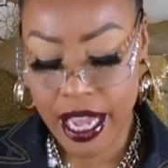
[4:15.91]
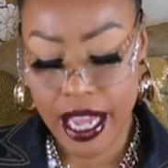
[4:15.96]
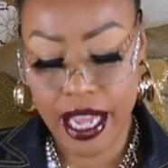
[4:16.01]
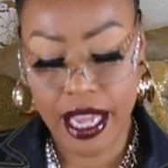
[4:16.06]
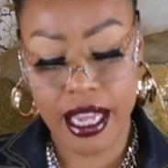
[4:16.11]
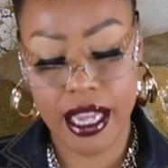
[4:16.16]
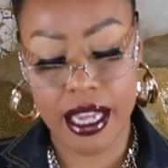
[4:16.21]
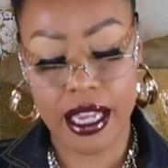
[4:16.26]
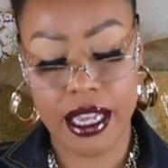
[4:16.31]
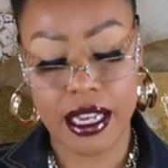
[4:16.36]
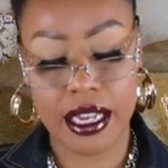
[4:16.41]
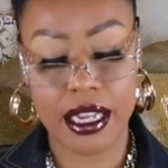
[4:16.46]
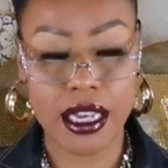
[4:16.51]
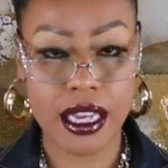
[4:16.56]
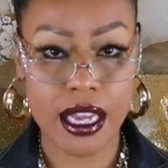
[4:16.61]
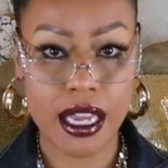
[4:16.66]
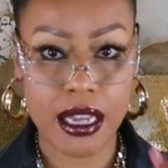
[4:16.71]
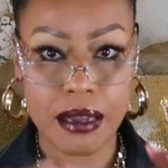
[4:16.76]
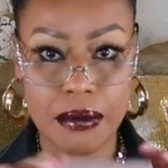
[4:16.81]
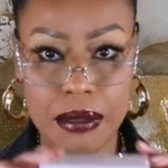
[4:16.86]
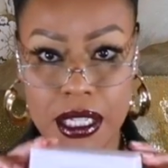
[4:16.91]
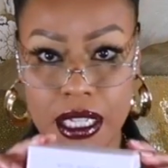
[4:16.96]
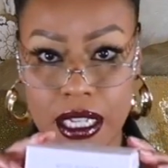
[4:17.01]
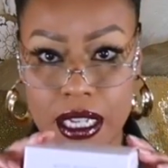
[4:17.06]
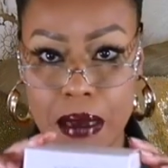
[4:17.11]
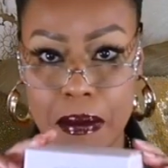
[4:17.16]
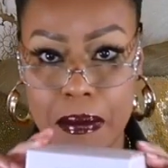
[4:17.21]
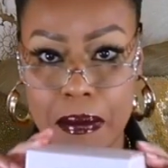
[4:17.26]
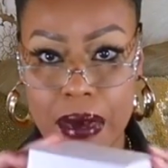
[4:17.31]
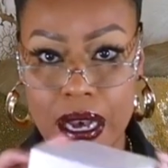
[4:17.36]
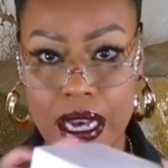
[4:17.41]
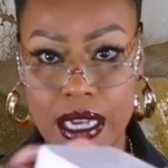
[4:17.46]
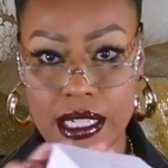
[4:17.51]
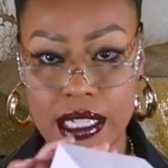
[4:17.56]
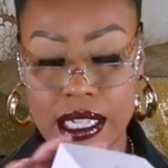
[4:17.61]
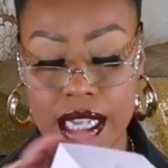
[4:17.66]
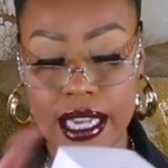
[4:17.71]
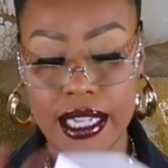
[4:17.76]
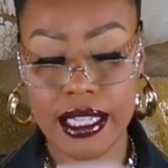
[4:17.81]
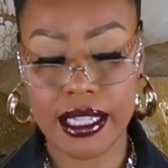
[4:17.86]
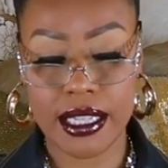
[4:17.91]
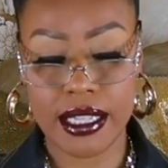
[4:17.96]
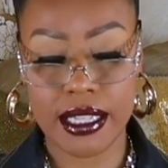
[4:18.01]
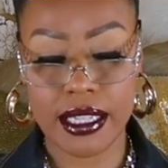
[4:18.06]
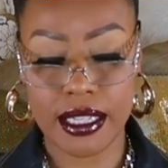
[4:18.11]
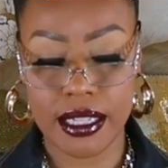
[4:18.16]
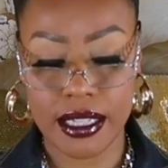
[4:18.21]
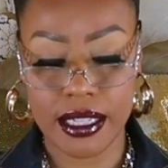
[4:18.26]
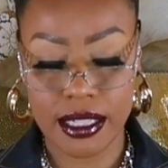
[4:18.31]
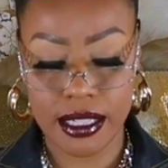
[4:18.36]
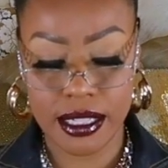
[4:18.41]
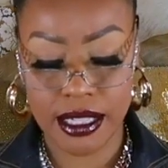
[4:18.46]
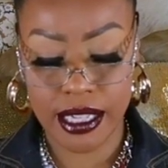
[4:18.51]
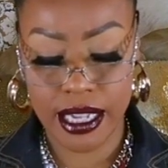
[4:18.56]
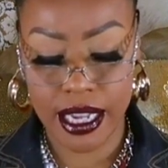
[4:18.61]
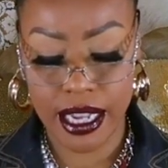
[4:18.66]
And it comes in a box like this.